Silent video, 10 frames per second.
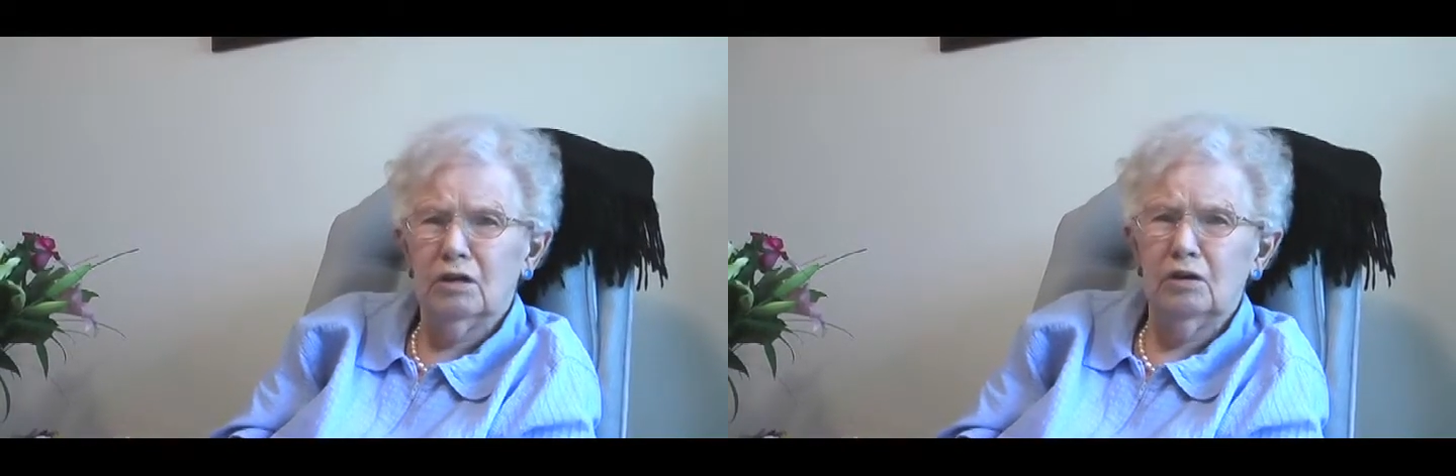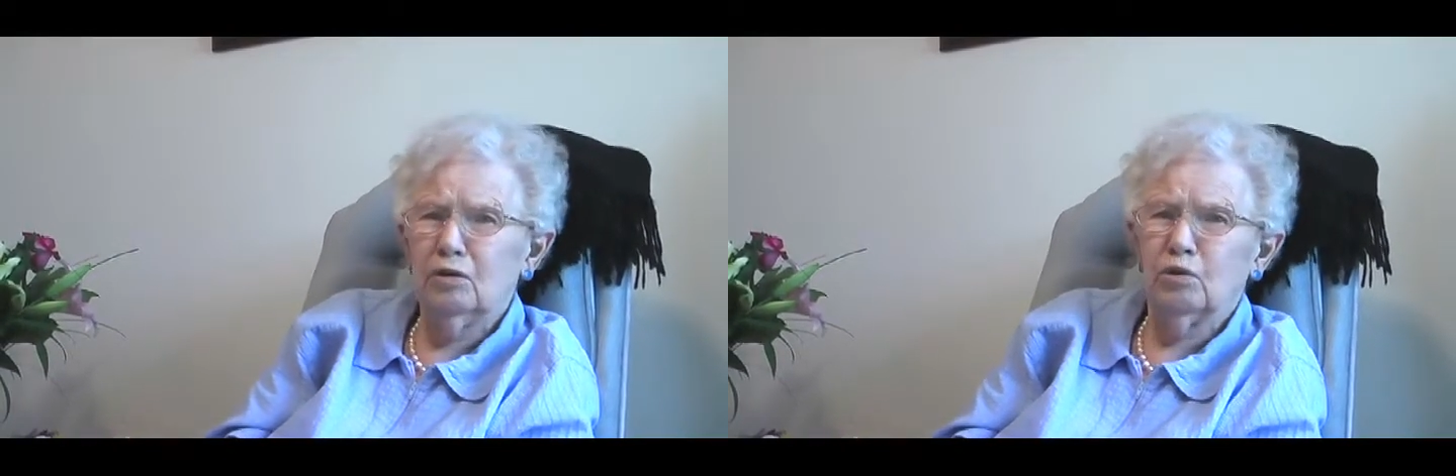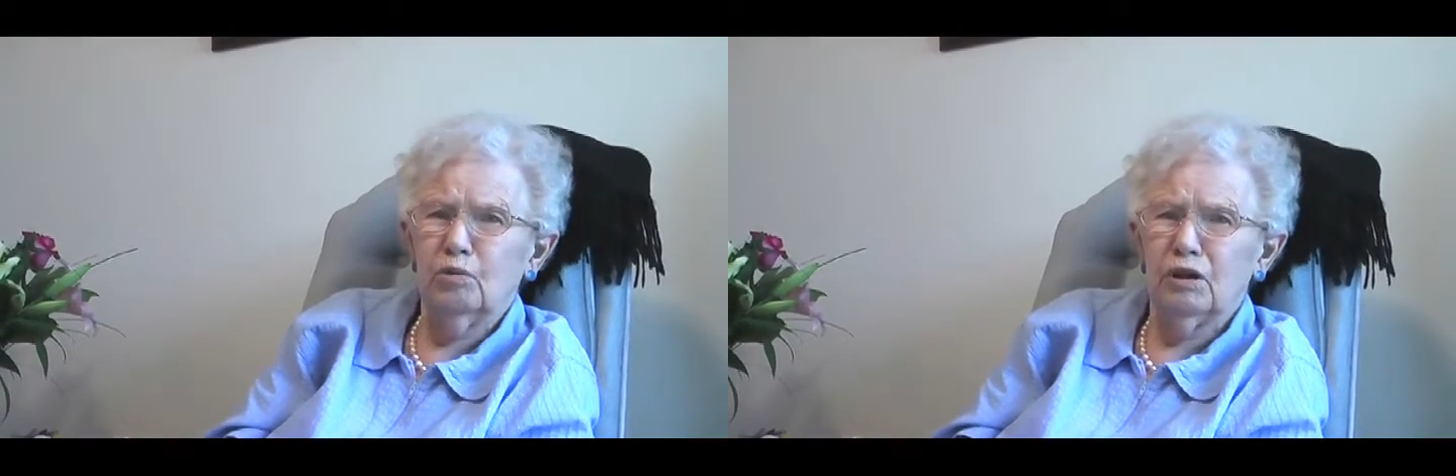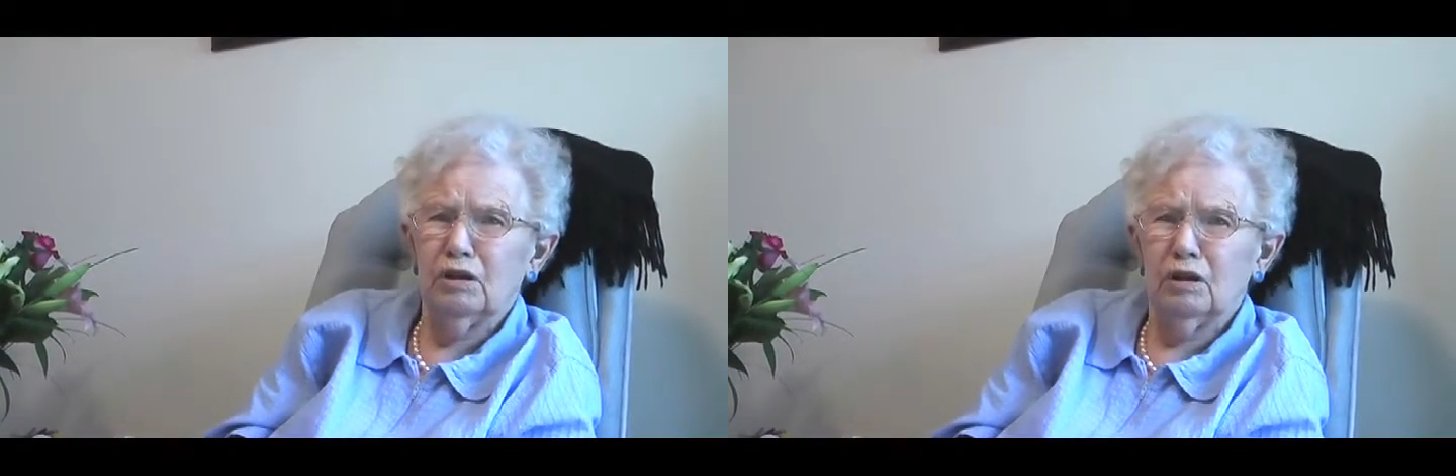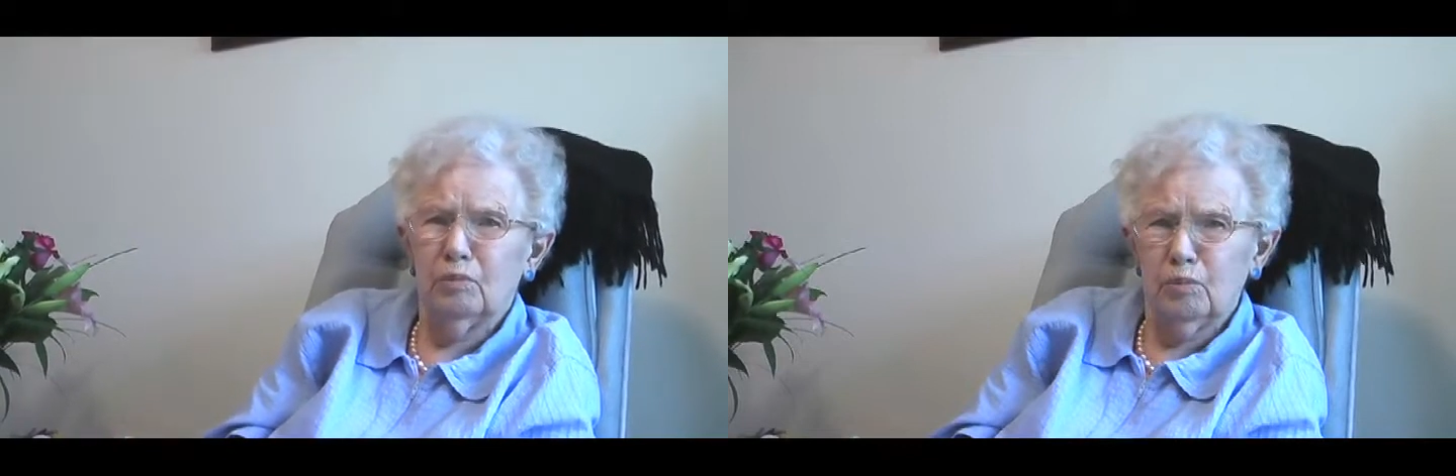you don't make
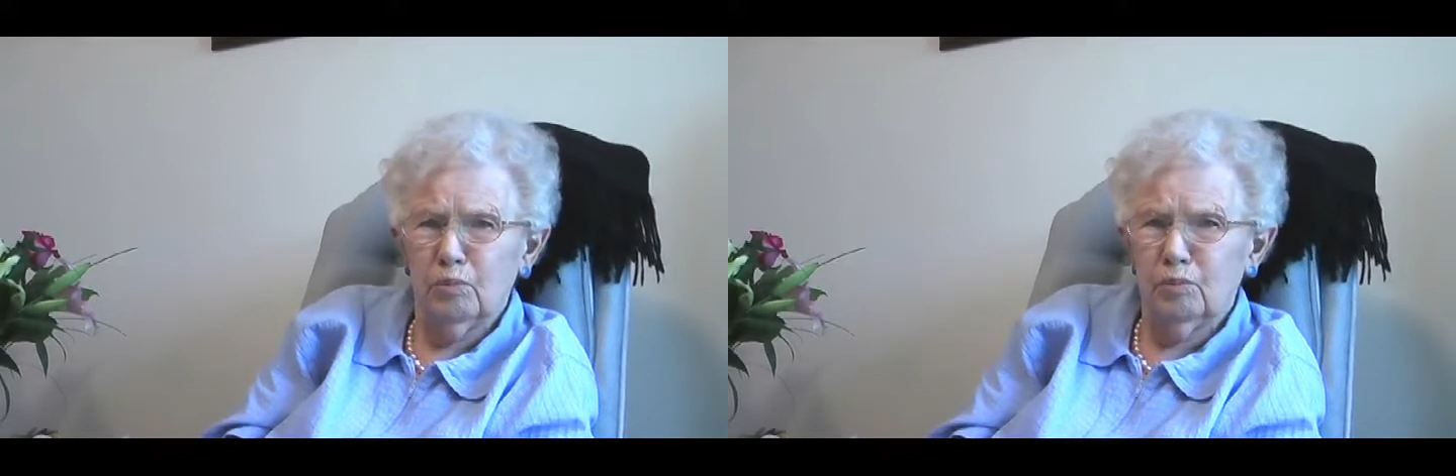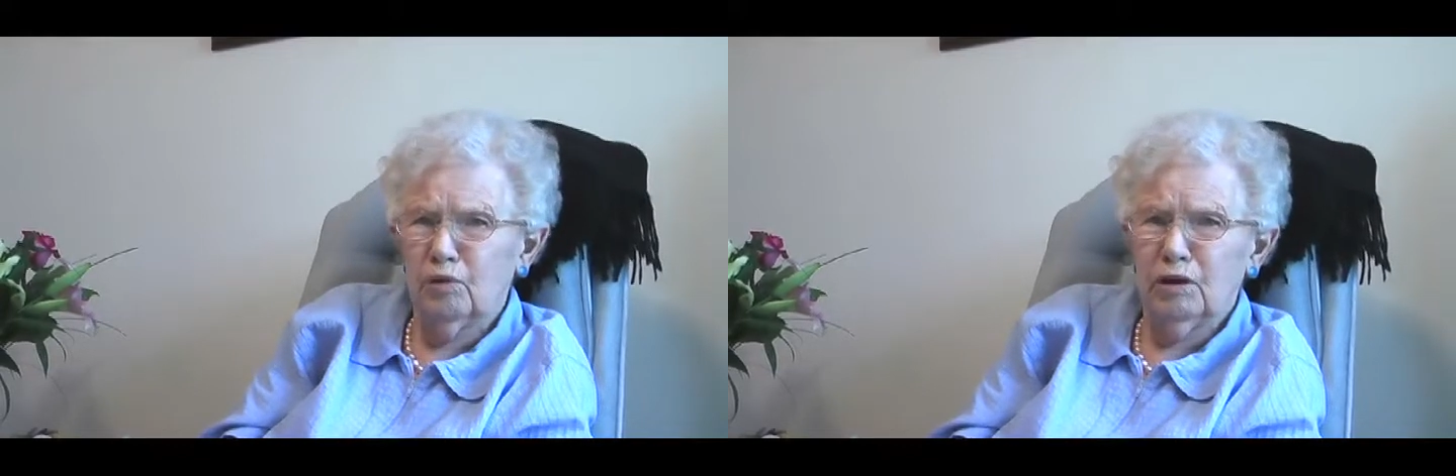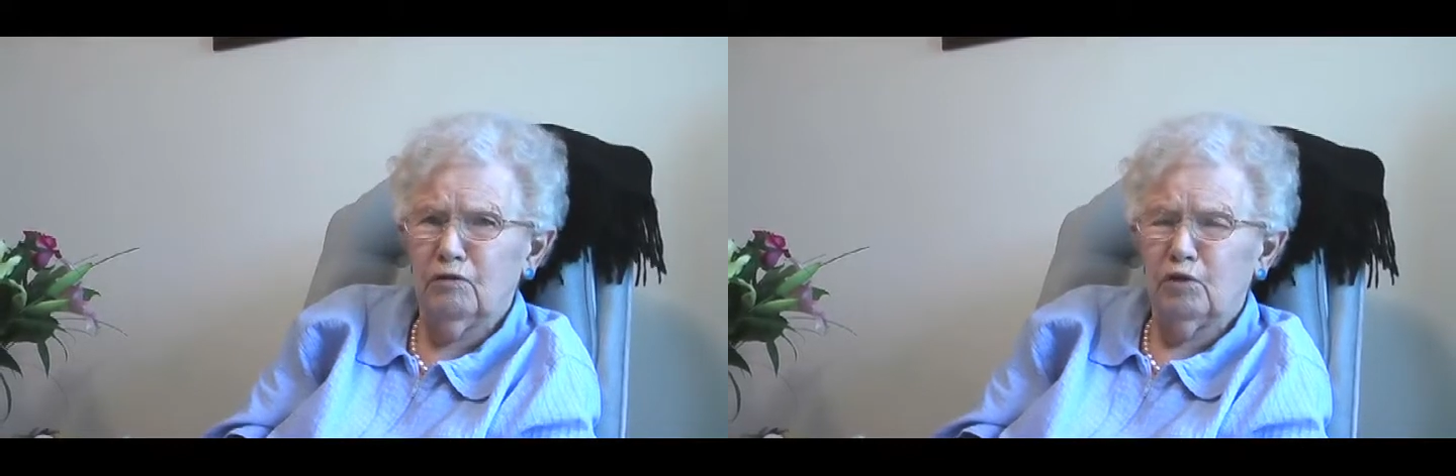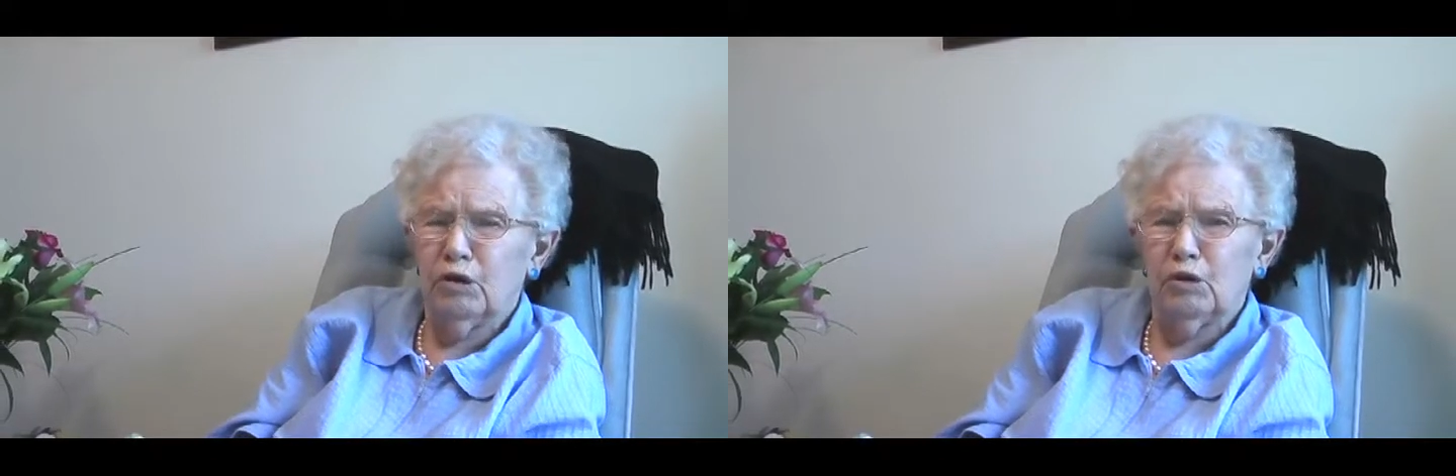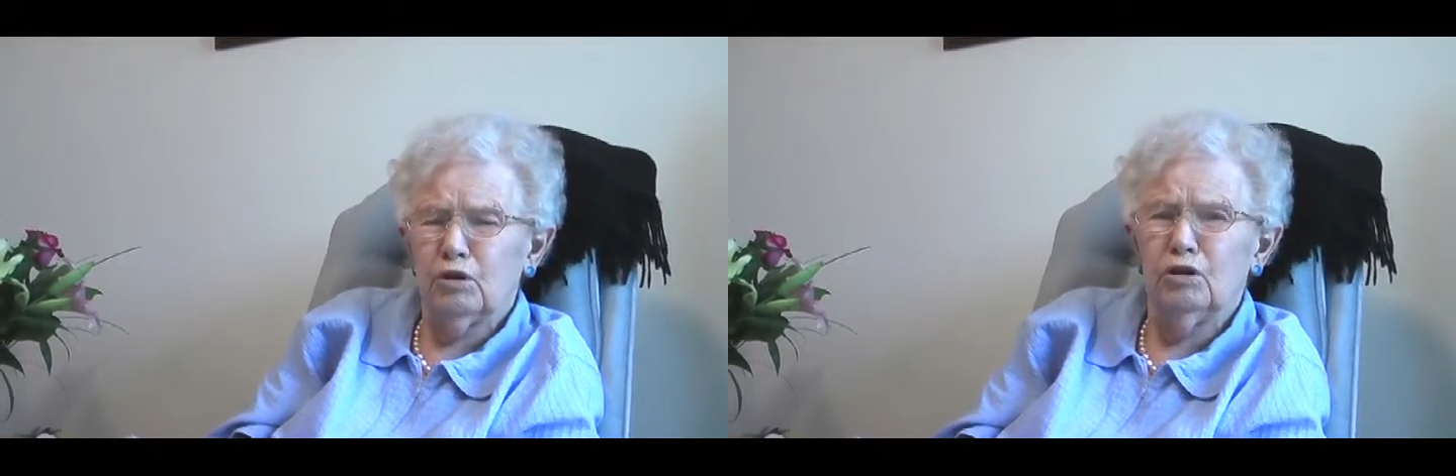that bread very good,